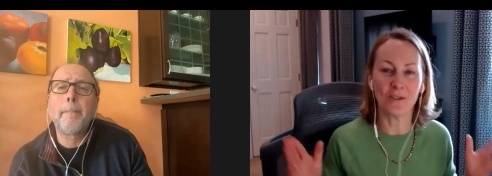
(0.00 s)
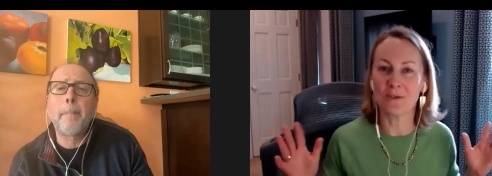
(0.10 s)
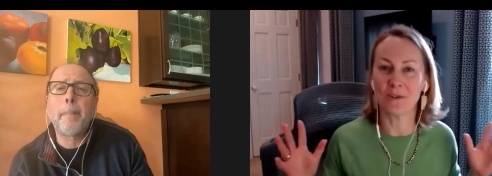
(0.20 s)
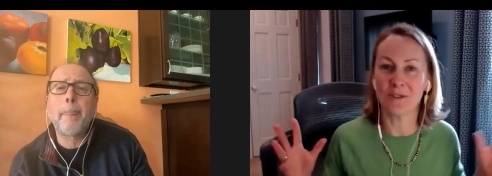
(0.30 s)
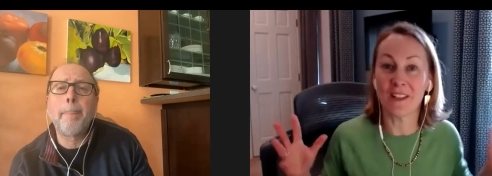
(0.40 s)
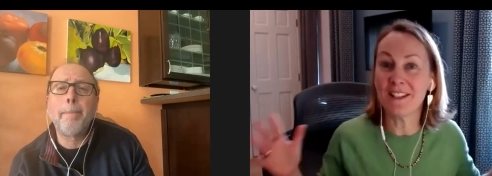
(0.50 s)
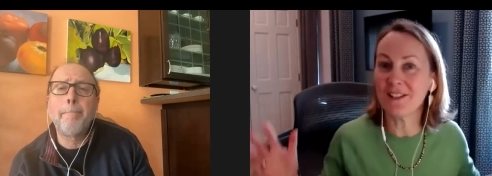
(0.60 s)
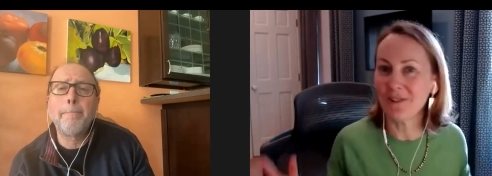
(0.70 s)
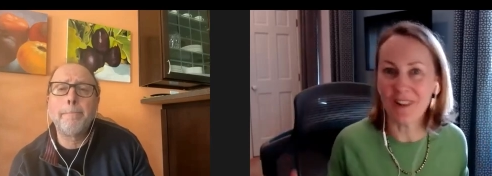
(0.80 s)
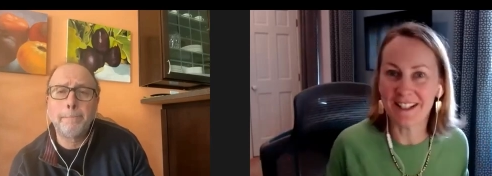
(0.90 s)
Speaker 1: note of sort of
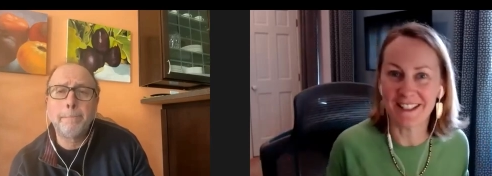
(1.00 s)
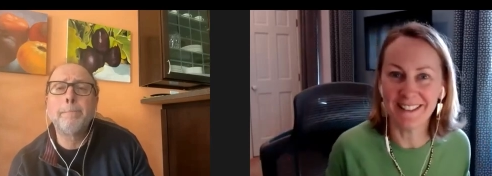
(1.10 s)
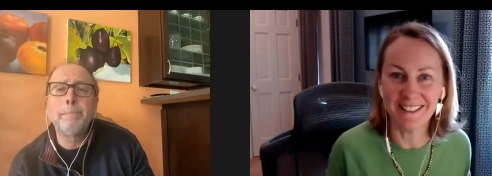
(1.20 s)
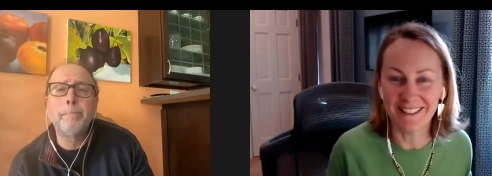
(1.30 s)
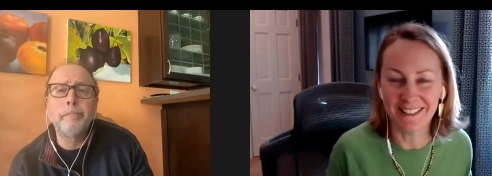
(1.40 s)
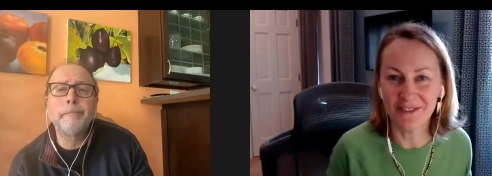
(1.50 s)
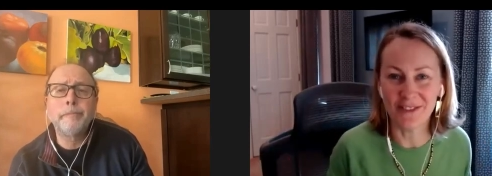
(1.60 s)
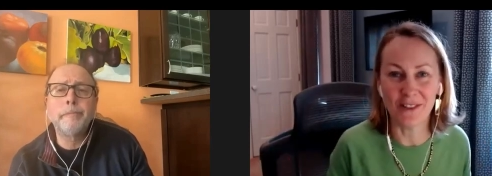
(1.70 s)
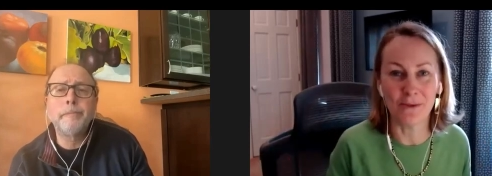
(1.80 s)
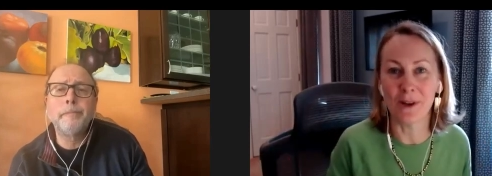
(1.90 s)
integration of,
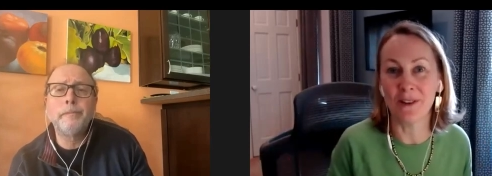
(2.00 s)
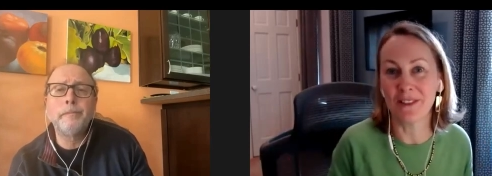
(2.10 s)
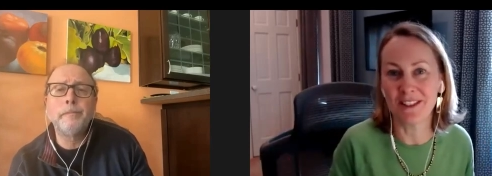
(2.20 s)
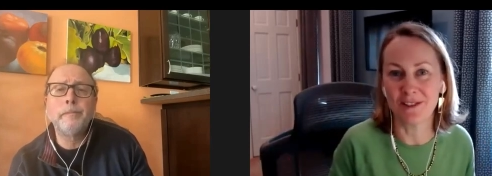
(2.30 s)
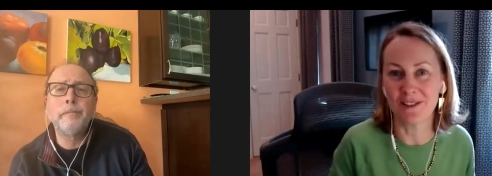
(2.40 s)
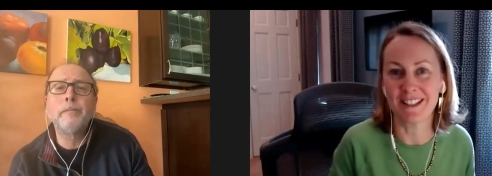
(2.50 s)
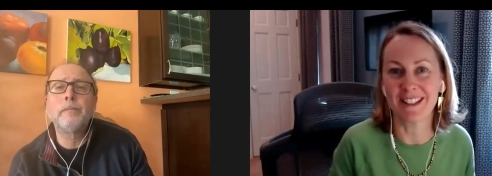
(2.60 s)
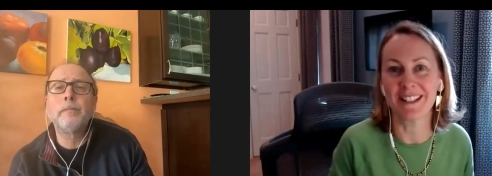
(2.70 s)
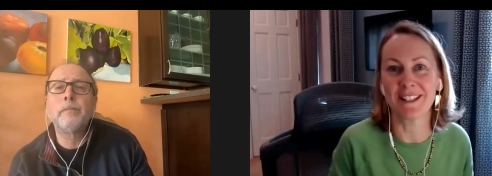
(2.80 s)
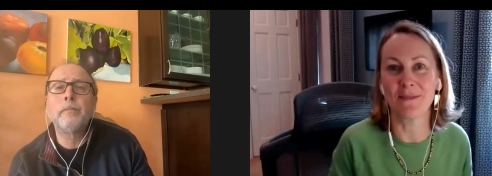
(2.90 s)
of wealth issues
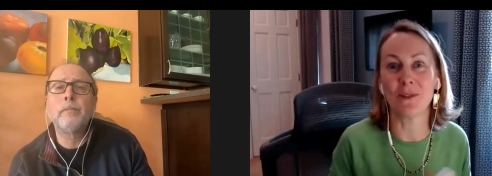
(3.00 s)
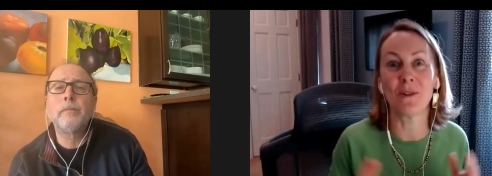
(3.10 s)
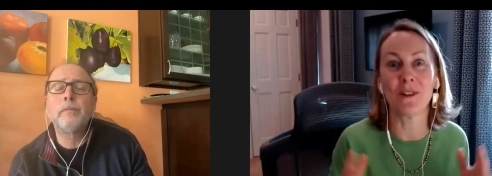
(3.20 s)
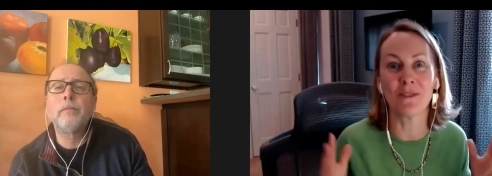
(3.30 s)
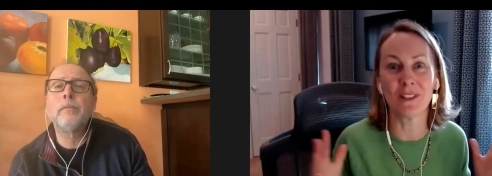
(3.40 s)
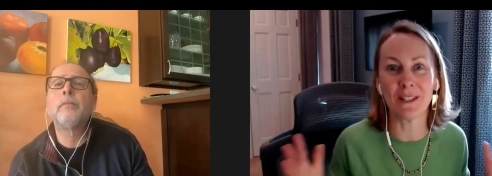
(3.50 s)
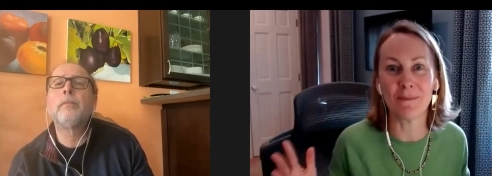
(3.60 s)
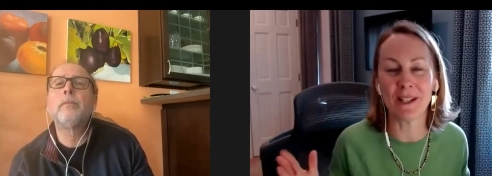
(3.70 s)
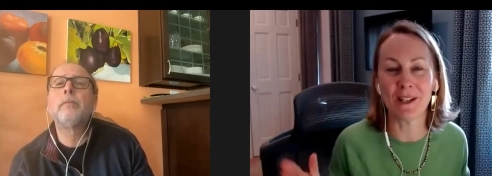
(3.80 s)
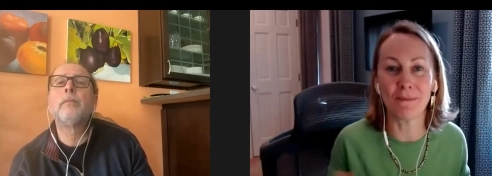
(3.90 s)
because that's something we're
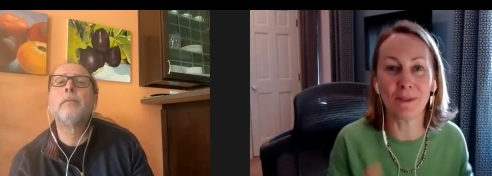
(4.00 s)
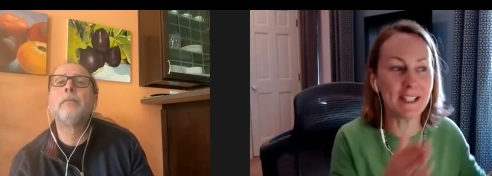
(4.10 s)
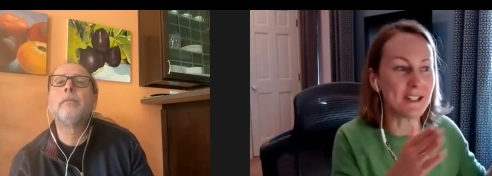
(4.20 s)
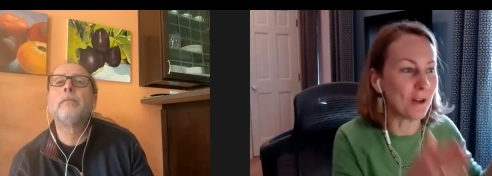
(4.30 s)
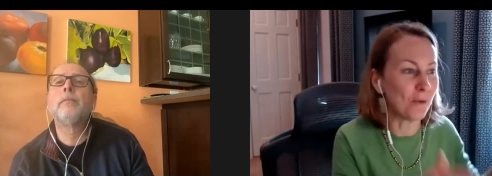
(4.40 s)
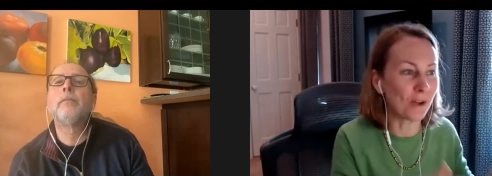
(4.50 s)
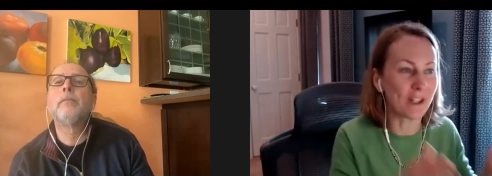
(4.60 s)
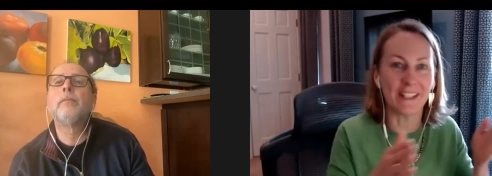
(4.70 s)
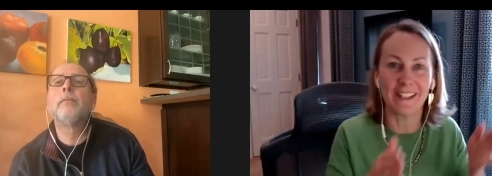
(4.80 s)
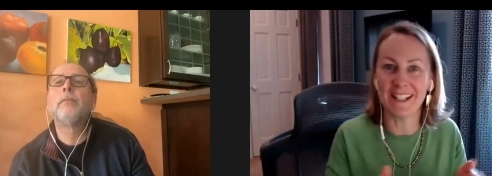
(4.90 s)
really big on. Please don't
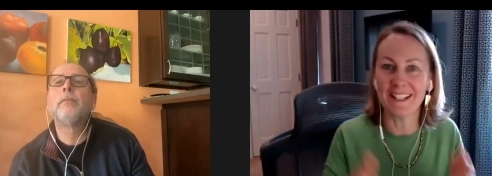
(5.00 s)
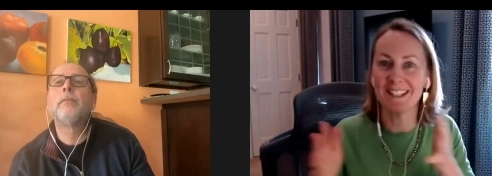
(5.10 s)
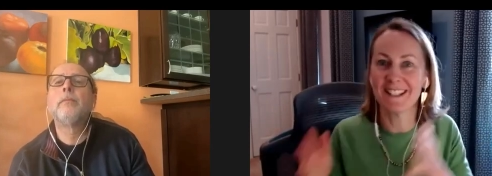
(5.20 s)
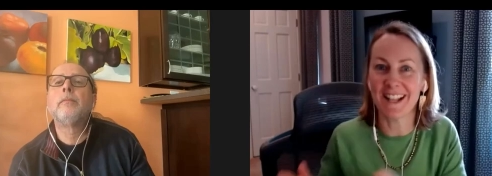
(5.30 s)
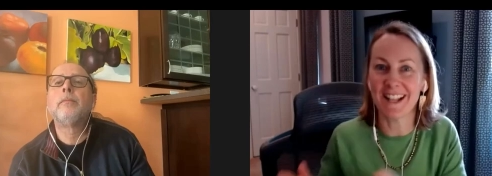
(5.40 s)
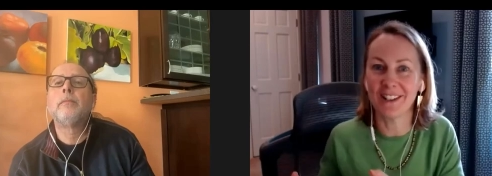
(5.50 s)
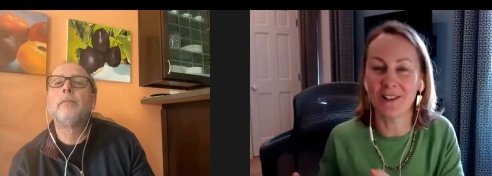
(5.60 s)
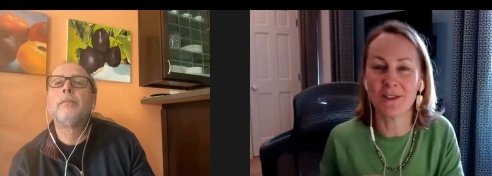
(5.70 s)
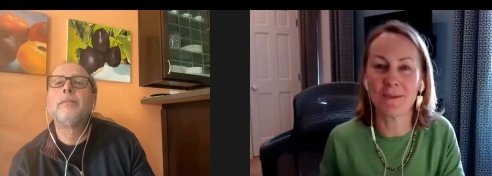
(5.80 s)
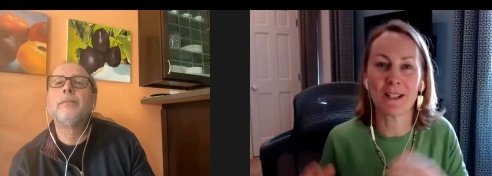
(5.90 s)
work in things in
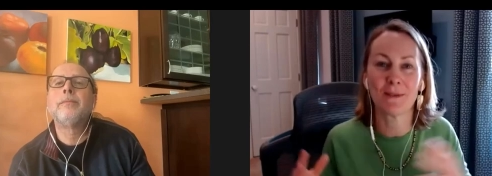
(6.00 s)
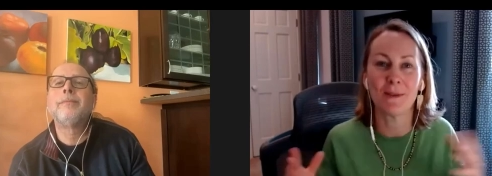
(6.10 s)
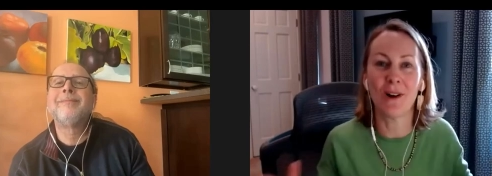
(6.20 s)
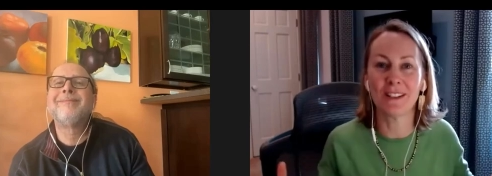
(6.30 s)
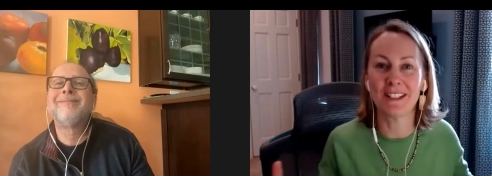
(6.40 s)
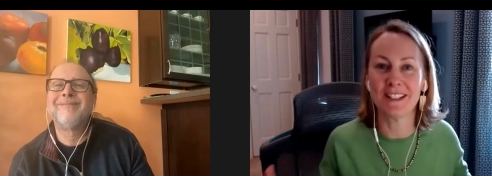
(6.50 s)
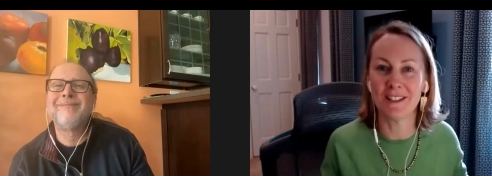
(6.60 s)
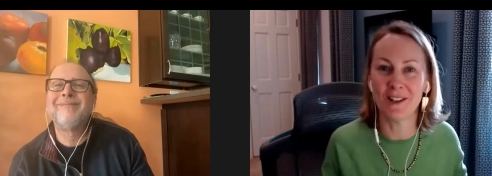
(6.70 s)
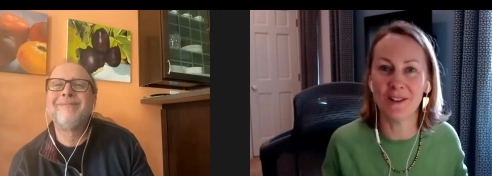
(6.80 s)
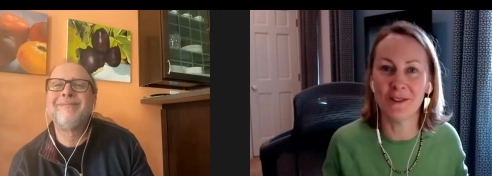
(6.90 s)
silos because we all need
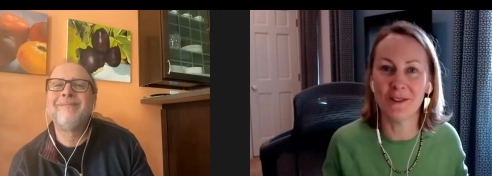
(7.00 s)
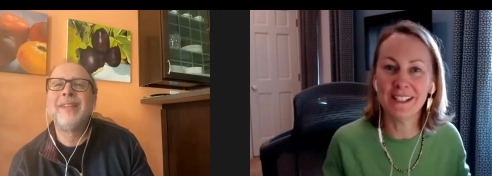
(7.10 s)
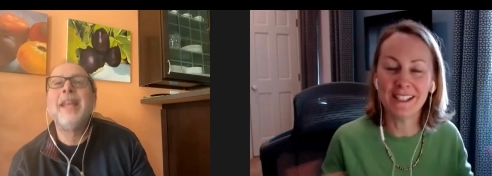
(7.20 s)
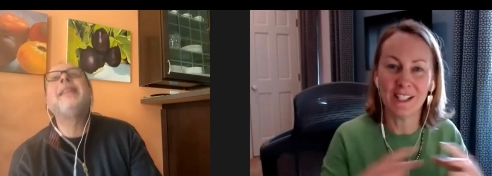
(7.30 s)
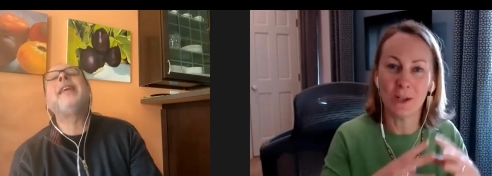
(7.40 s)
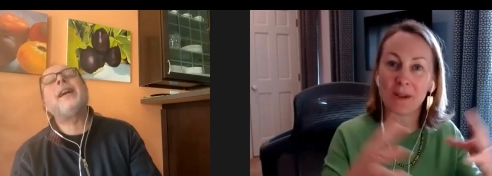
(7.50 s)
to know, yes, you